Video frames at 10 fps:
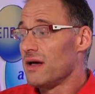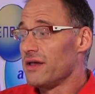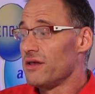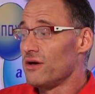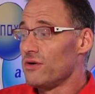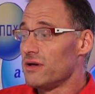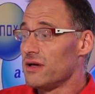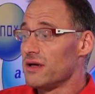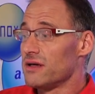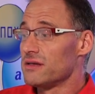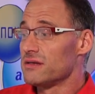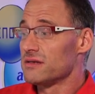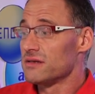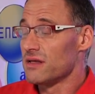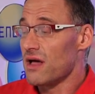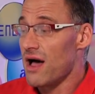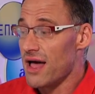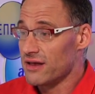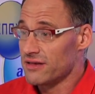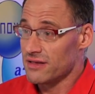I know
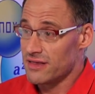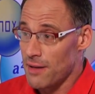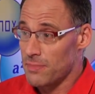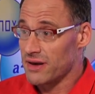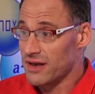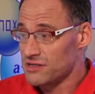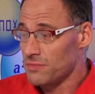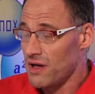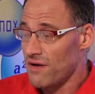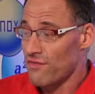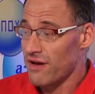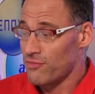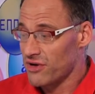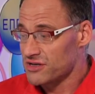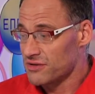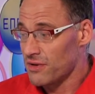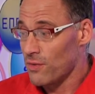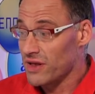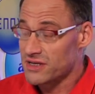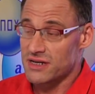Ireland and Dublin isn't part of Great Britain, but
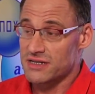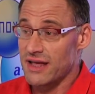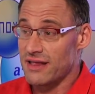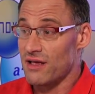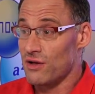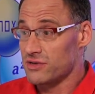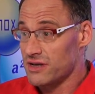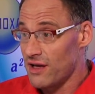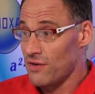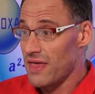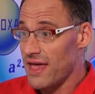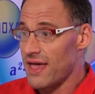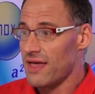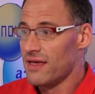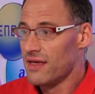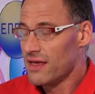once I stayed in a hotel there,